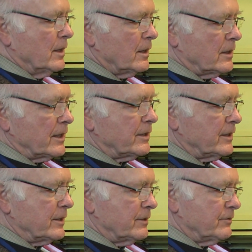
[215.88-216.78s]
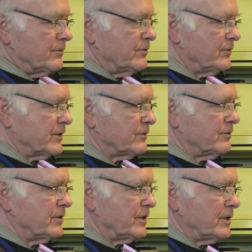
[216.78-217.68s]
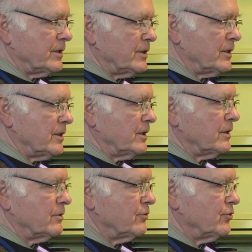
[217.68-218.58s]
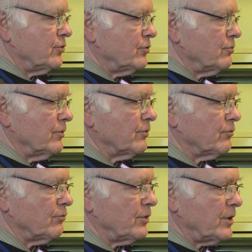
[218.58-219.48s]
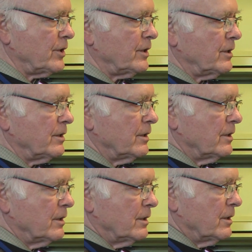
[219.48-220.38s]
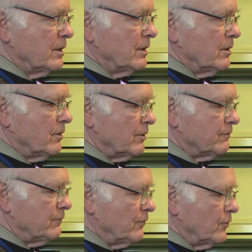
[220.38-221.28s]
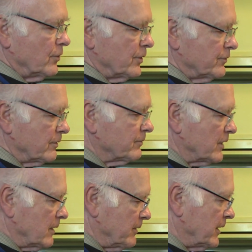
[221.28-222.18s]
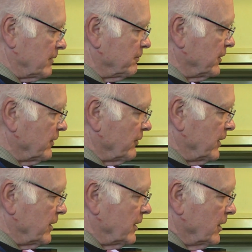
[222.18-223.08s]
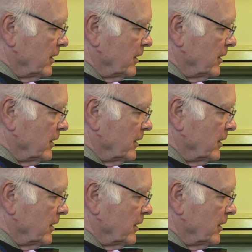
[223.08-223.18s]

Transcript: in 1962 or 3 or 4, sometime in that period.